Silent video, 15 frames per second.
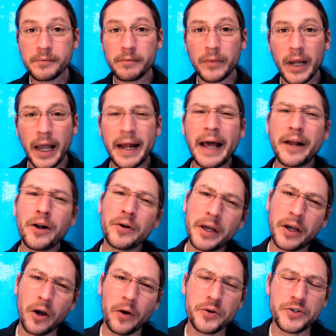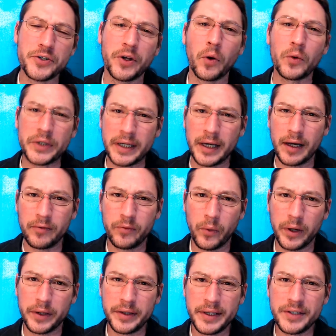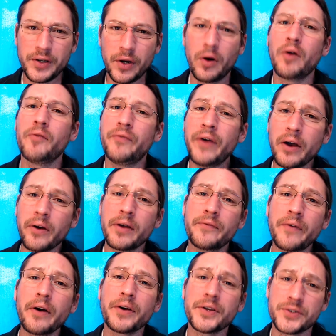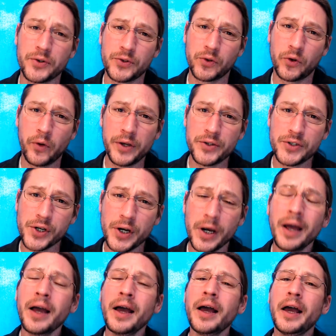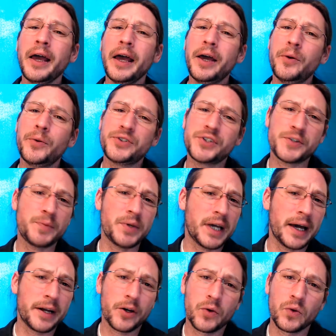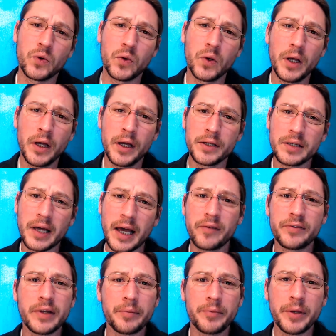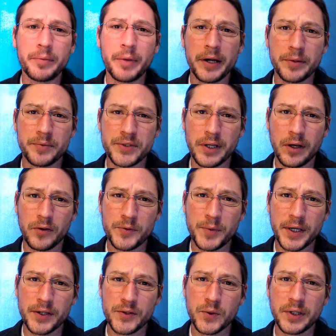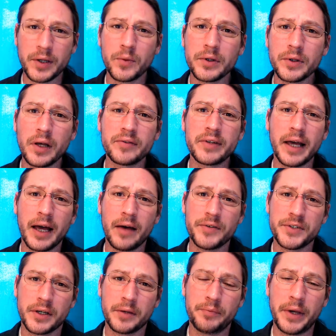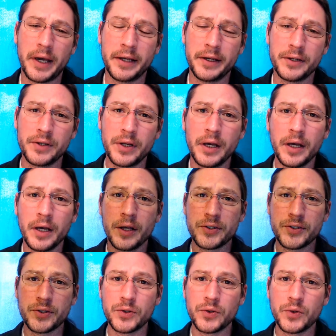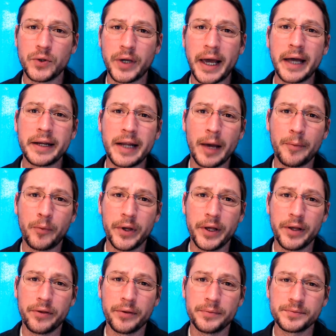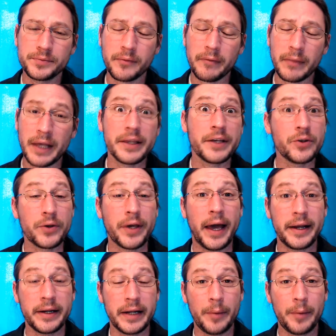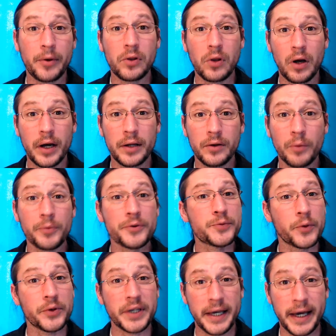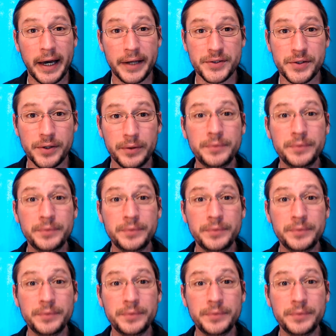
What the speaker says: And I don't encourage you to only have one. These are a very, very social creature. It would just be kind of cruel to have them be by themselves, because what they would love to have is a companion to catnap with, and they do catnap a lot, almost more than cats do.